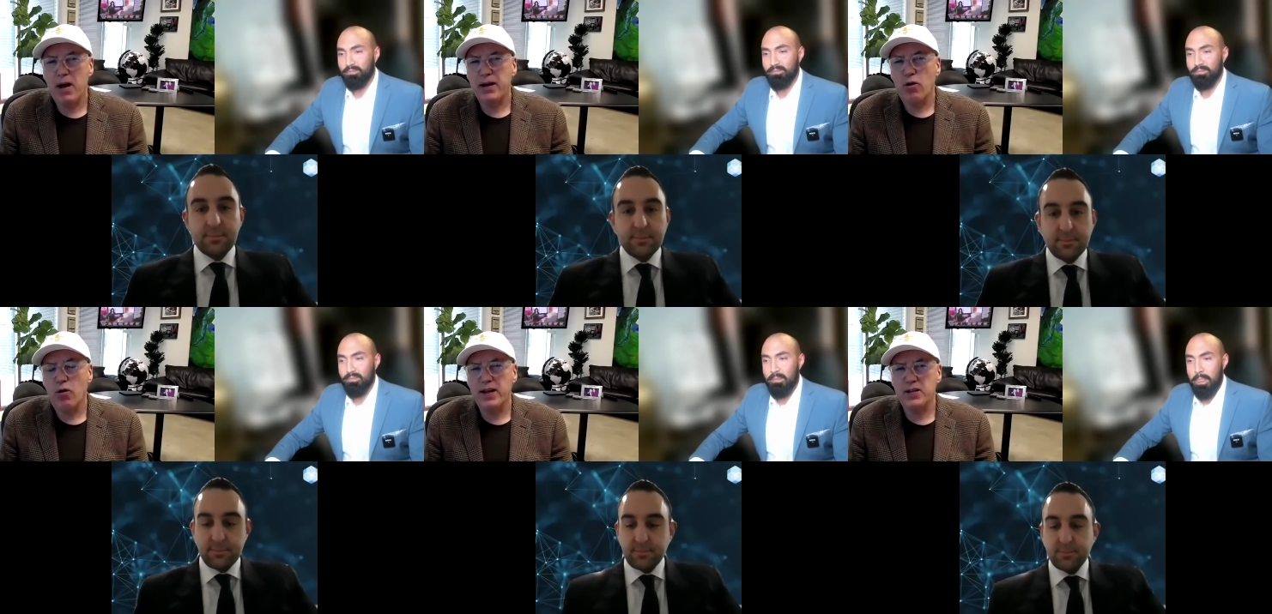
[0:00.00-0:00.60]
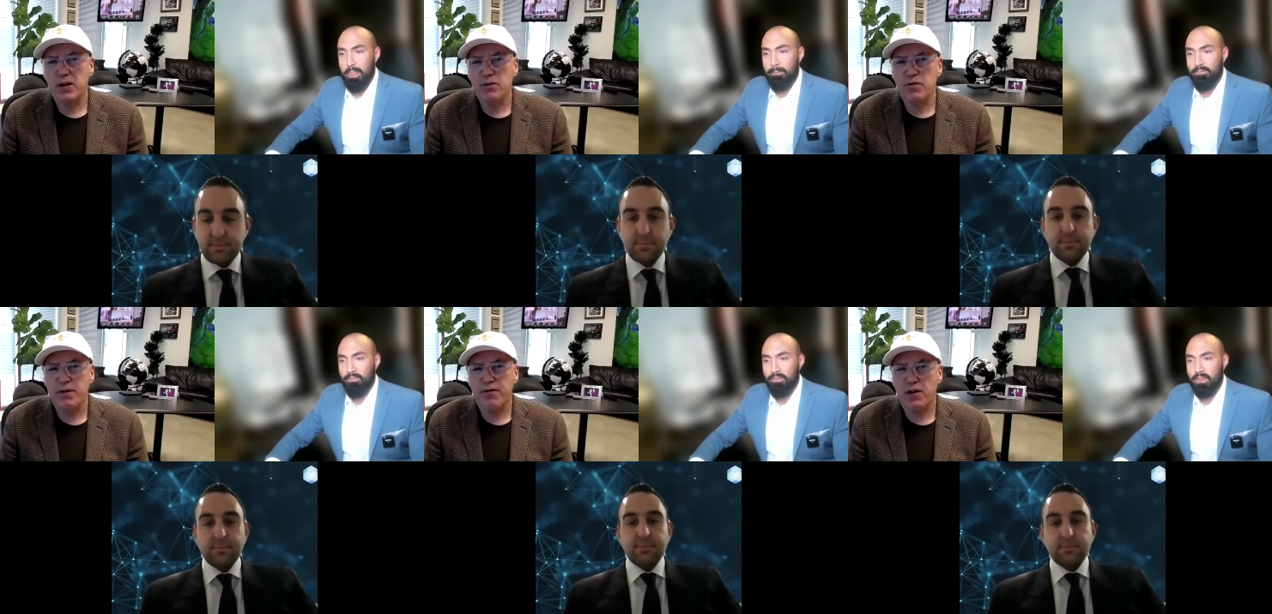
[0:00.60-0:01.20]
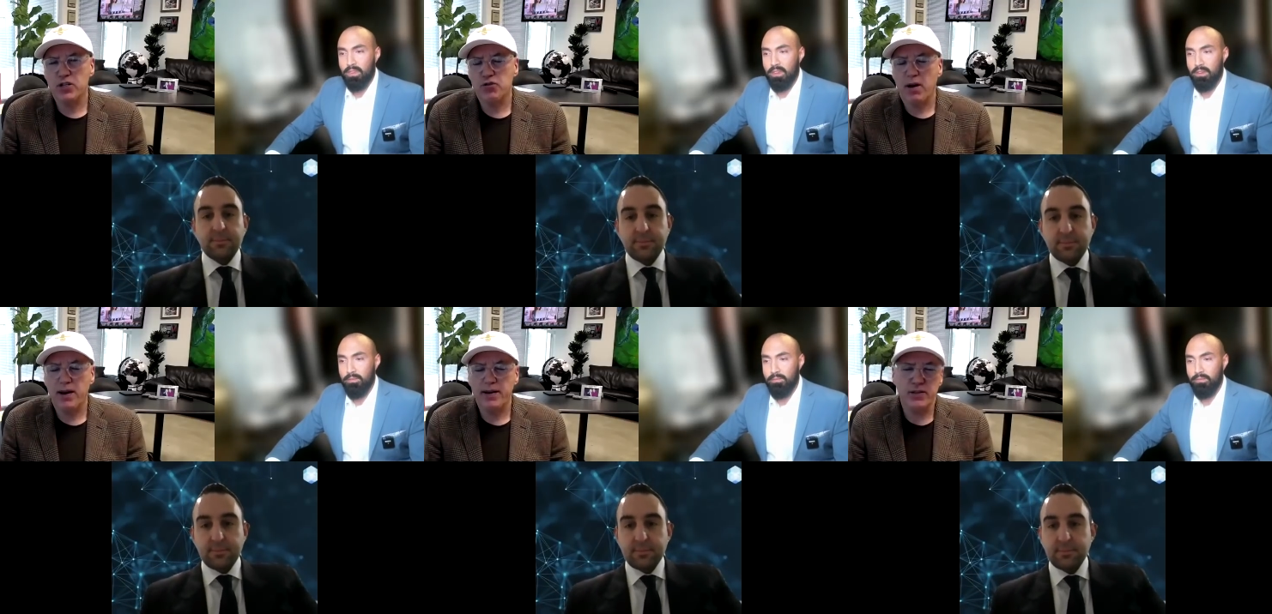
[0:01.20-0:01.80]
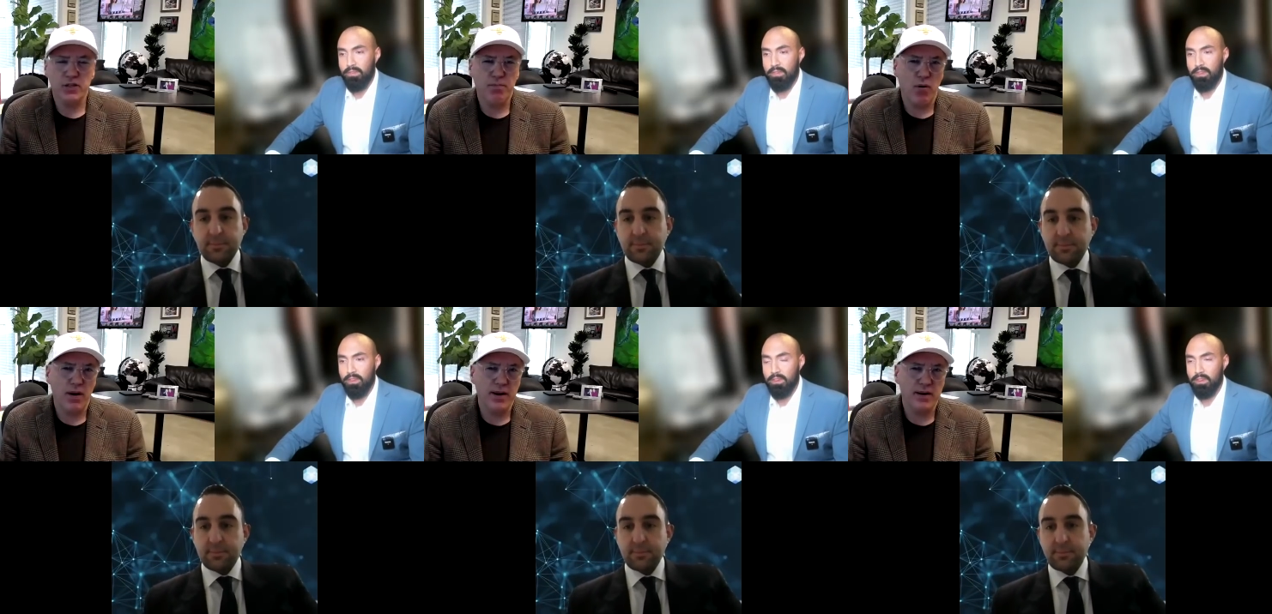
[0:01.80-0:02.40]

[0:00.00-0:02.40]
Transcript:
Speaker 1: know that it was really frustrating, disappointing,